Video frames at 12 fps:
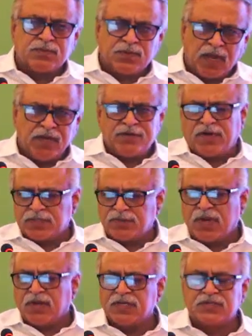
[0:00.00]
prior
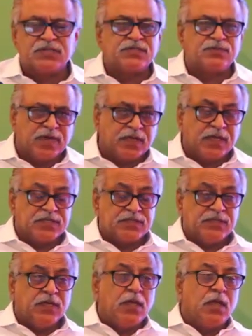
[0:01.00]
transplantations, pregnancy,